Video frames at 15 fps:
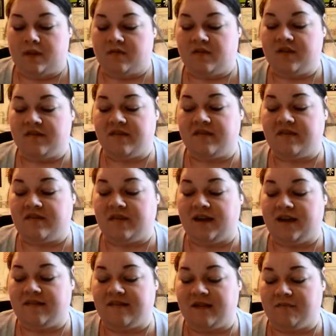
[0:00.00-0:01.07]
This is,
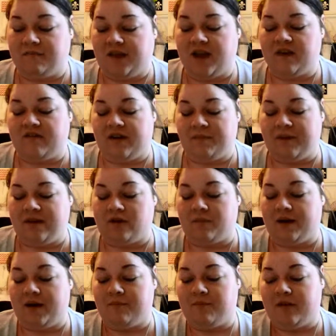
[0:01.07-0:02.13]
like I said, kind of like my little
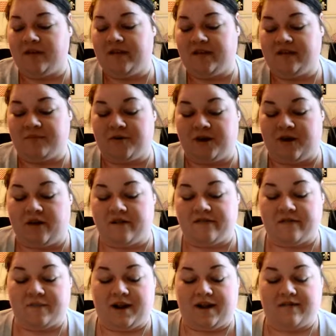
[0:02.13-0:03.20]
Bible. I think it's pretty
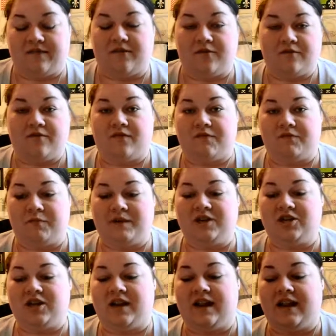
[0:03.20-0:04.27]
awesome. It has loads of
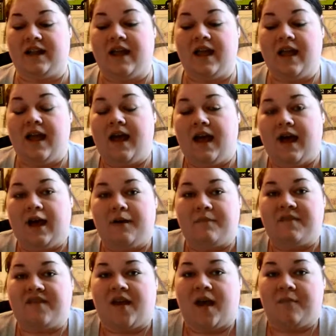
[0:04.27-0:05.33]
information in it.
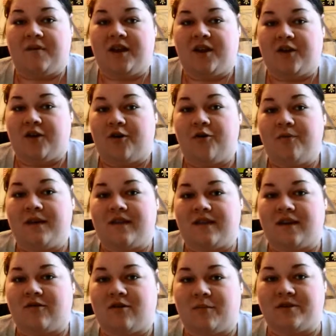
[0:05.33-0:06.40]
So, I'm going to go because
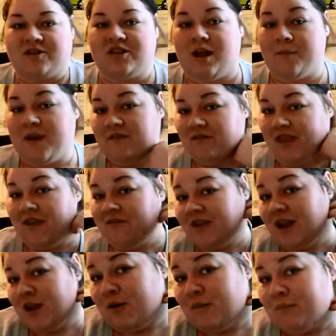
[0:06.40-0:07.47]
I don't know how much time I have left.
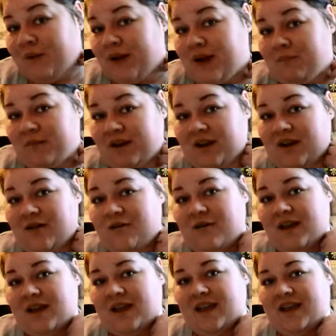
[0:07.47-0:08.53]
But I'm going to go,
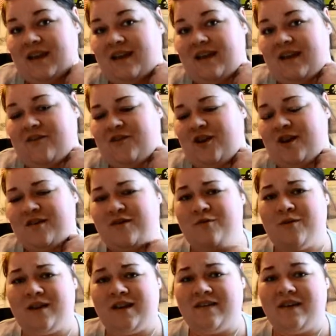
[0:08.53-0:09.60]
and if you guys do
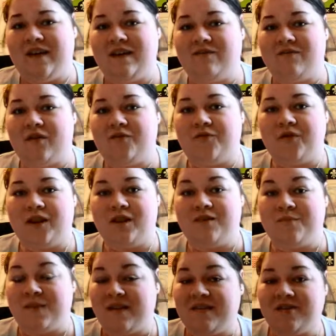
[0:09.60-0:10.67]
want anything, feel free
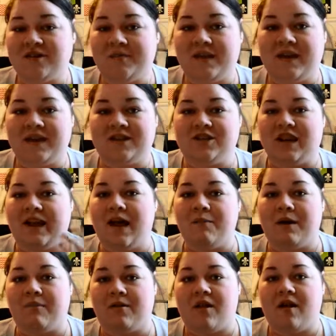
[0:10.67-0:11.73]
to message me and check out
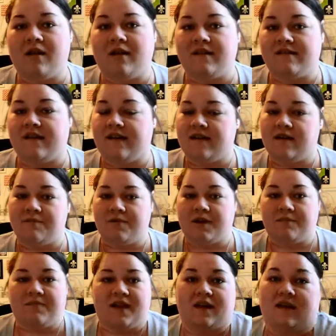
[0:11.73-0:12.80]
my blog because I keep it
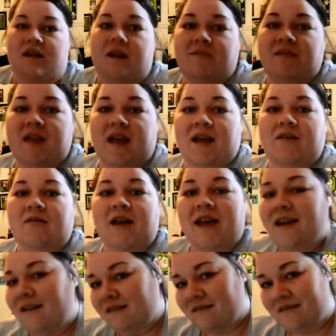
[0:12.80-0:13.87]
up to date,
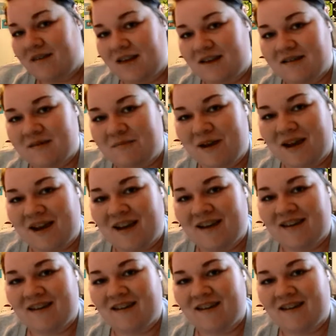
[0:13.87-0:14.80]
okay? Thanks. Bye.